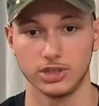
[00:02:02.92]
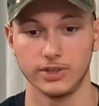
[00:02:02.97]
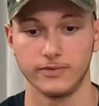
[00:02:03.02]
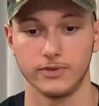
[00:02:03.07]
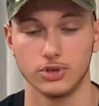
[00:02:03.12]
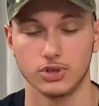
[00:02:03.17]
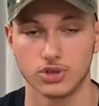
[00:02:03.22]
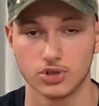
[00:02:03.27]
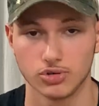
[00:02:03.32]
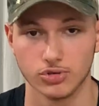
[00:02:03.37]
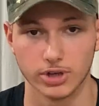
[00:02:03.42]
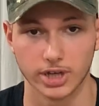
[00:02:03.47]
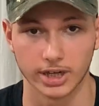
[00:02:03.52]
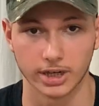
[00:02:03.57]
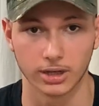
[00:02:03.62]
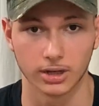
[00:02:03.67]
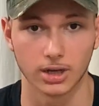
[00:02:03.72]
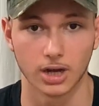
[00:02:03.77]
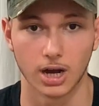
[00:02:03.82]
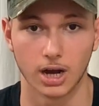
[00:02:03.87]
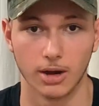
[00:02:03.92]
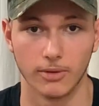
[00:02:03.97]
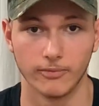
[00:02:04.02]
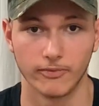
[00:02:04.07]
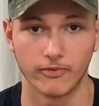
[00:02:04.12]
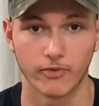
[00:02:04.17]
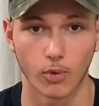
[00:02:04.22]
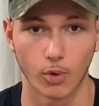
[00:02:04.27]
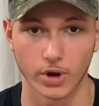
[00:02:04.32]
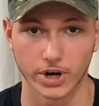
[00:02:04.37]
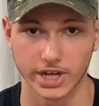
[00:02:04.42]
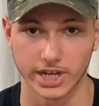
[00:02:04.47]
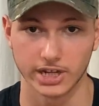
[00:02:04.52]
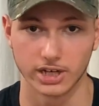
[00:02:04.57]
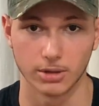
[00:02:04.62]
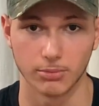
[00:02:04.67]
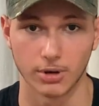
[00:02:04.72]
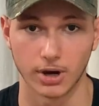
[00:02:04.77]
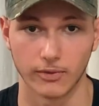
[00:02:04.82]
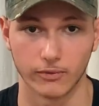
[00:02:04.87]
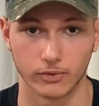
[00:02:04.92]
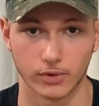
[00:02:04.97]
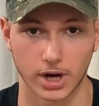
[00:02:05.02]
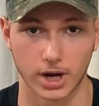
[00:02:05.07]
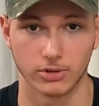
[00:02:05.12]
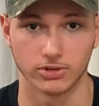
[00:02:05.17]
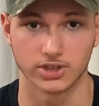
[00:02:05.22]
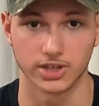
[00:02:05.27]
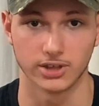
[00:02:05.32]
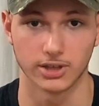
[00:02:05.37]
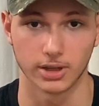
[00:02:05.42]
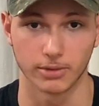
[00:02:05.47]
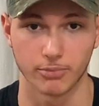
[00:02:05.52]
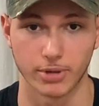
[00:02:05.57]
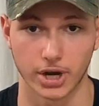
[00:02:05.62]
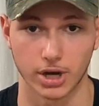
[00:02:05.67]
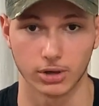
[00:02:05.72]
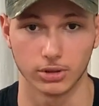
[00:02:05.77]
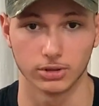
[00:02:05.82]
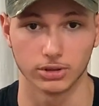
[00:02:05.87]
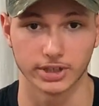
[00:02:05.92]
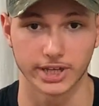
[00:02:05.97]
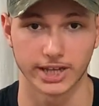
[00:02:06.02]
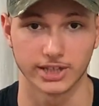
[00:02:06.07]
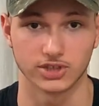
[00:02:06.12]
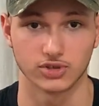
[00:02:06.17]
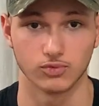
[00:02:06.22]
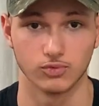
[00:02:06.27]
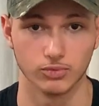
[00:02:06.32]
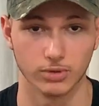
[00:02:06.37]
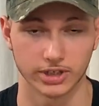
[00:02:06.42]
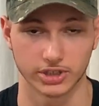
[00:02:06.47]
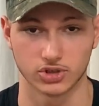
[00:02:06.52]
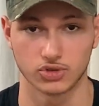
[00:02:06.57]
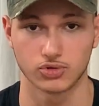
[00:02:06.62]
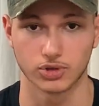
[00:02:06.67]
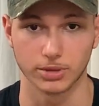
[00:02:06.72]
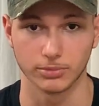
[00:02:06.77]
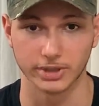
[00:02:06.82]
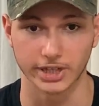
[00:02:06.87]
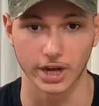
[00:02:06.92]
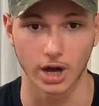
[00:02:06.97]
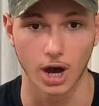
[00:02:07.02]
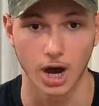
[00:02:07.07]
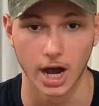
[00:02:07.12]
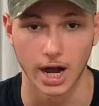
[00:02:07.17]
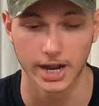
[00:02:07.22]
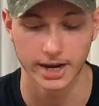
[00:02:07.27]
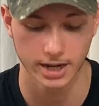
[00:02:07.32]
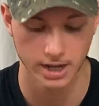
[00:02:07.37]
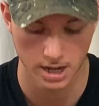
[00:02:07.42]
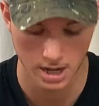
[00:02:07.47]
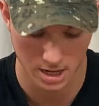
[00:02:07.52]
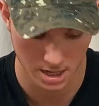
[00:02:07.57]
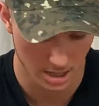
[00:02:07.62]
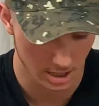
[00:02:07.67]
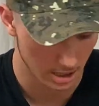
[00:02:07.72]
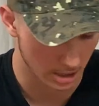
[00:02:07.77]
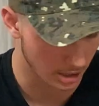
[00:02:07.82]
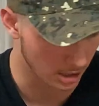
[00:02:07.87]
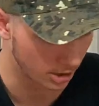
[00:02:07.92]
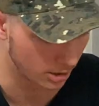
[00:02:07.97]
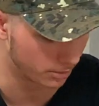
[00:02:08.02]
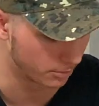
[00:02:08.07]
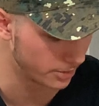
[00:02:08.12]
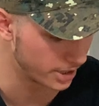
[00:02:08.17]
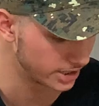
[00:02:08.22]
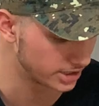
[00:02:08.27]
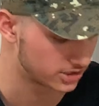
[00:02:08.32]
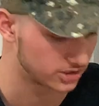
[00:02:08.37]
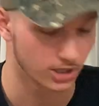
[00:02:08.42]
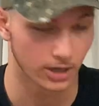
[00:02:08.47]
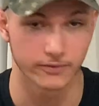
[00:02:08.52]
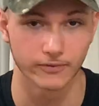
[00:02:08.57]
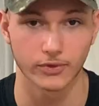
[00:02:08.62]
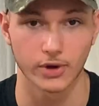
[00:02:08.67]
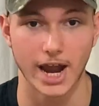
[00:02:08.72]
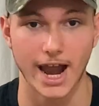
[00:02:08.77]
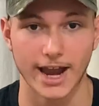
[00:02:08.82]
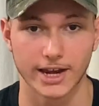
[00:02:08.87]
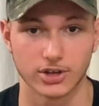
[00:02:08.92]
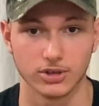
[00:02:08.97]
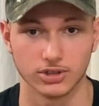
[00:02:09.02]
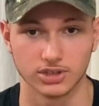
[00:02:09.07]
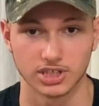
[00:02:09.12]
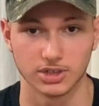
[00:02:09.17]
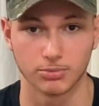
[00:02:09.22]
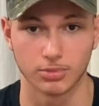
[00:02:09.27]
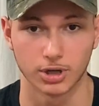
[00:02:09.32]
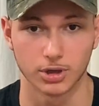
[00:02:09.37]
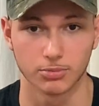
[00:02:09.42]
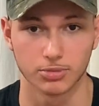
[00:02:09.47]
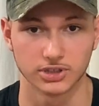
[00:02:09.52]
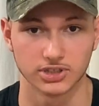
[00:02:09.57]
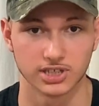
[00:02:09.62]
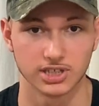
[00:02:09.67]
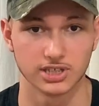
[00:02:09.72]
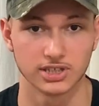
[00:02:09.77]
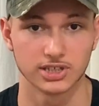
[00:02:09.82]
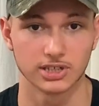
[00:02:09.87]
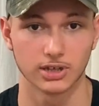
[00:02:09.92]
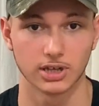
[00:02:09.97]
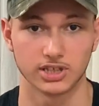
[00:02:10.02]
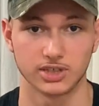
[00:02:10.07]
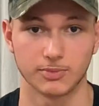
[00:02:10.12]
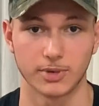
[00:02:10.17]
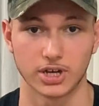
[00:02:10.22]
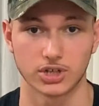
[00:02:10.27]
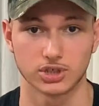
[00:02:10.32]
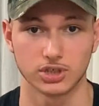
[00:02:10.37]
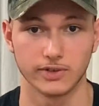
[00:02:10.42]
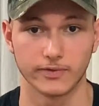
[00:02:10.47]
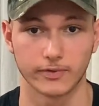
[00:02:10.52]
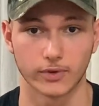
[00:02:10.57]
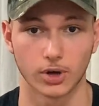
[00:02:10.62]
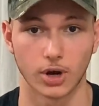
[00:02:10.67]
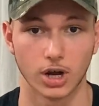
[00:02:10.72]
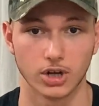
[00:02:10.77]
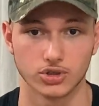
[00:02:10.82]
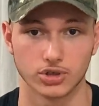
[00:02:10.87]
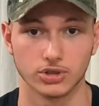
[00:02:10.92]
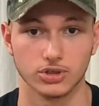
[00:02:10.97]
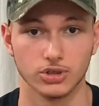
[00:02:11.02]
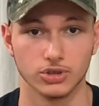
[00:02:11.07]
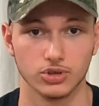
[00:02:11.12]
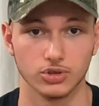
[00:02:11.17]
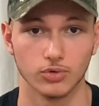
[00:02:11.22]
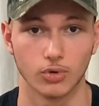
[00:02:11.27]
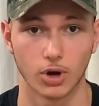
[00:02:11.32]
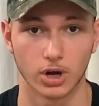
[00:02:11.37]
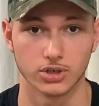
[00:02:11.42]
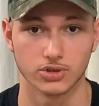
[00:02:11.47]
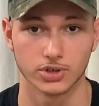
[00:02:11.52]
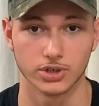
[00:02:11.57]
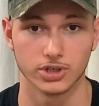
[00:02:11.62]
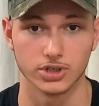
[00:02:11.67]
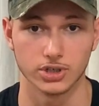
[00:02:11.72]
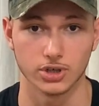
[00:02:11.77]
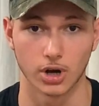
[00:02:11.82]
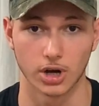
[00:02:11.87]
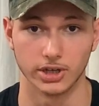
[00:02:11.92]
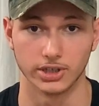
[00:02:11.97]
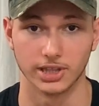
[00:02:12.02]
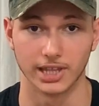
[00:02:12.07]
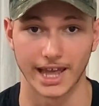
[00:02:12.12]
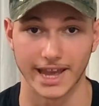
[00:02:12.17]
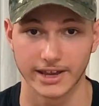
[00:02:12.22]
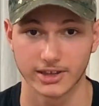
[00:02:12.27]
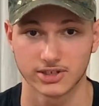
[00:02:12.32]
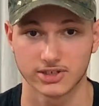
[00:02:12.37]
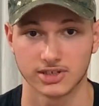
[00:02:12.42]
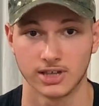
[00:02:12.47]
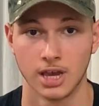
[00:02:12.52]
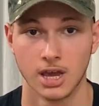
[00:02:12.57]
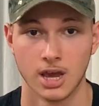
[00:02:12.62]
if you're shooting 40 and above rounds and the barrel gets extremely hot. It's done for accuracy purposes, especially for 100 to 200 yard lengths,